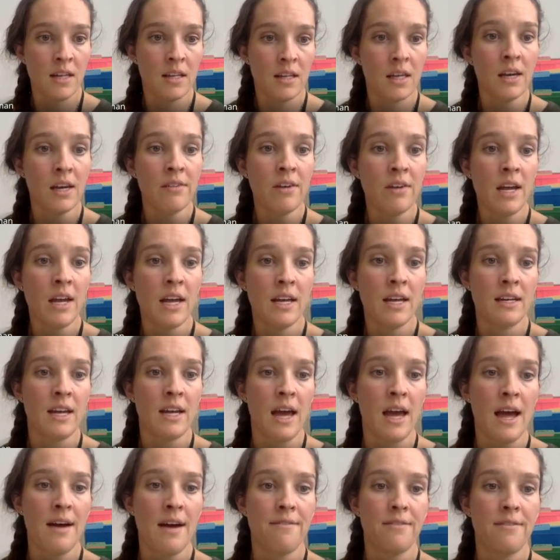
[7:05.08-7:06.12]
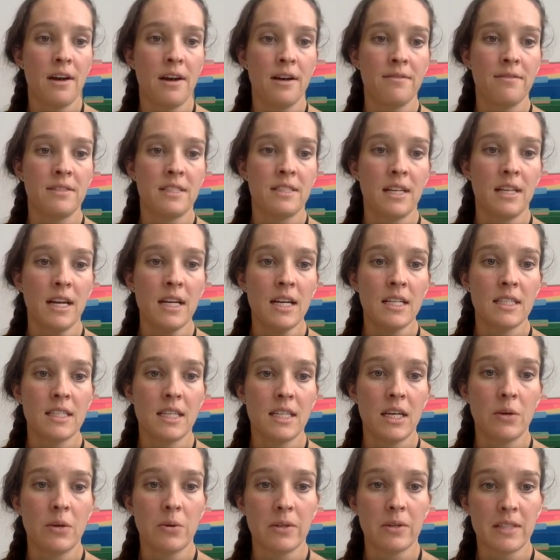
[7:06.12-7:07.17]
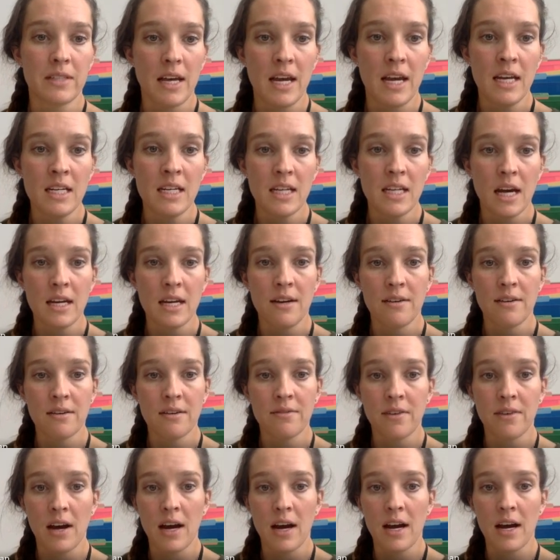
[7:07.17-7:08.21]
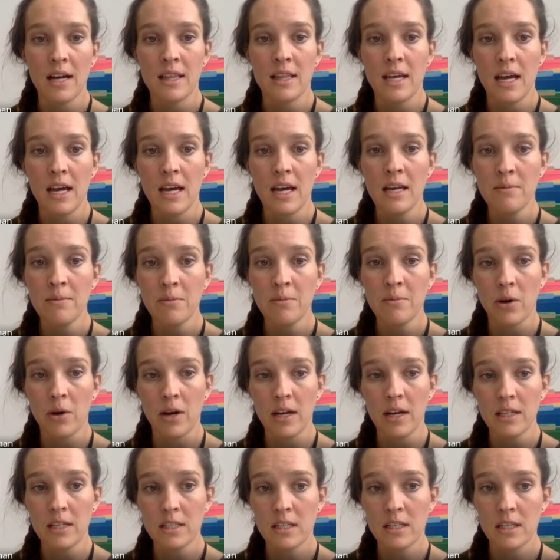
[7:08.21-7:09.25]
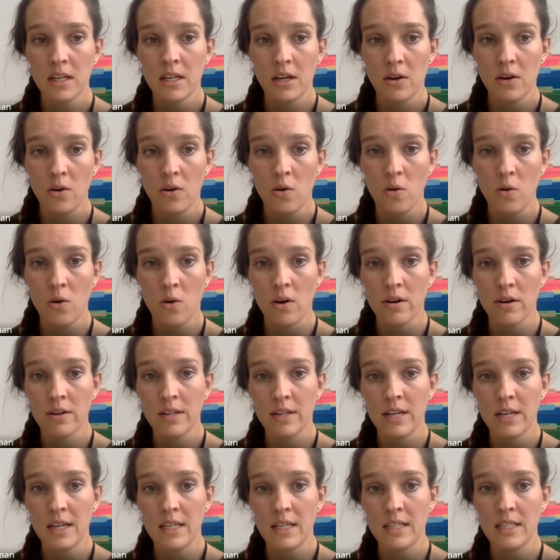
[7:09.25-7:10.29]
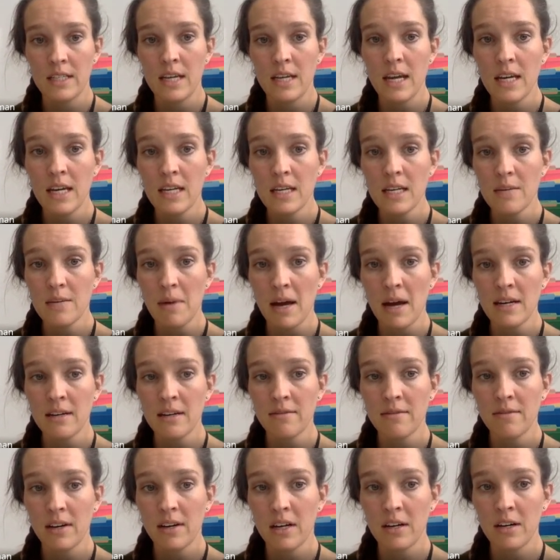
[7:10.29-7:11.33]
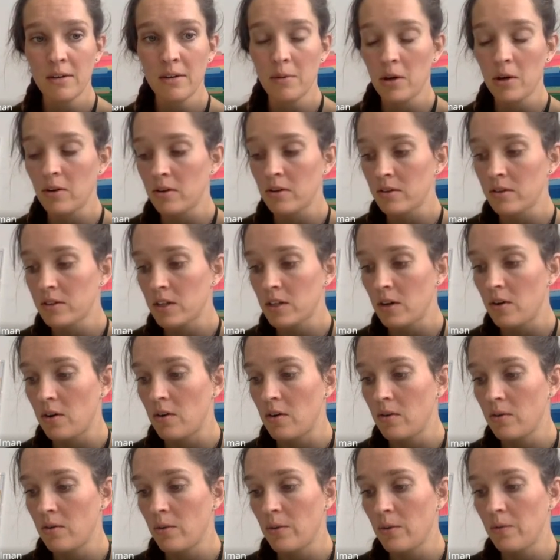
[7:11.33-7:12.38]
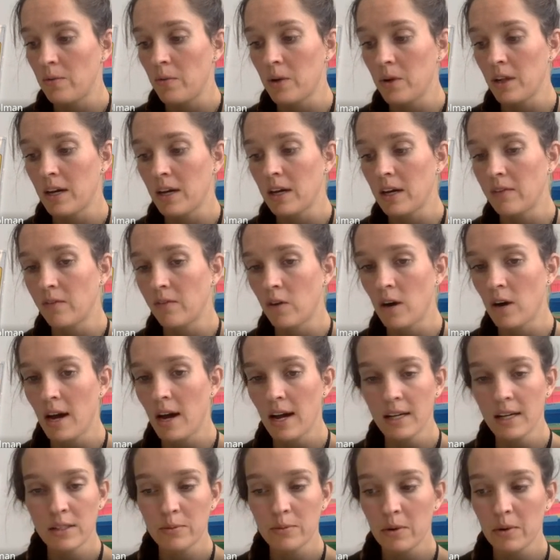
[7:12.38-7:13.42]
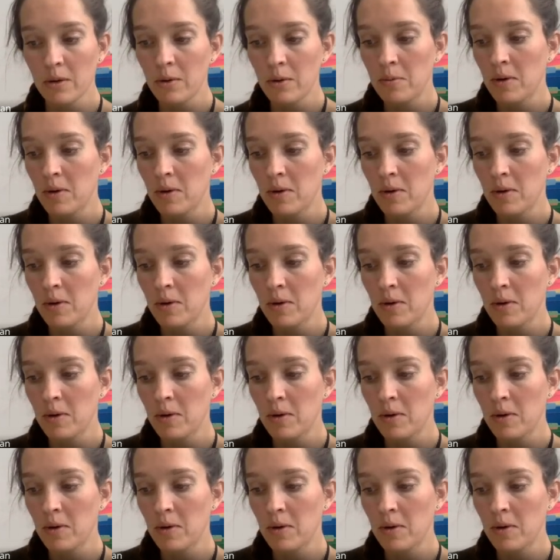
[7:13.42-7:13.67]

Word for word: Given f of 6 equals 8, identify the input or the independent variable. So we're looking for x. What are we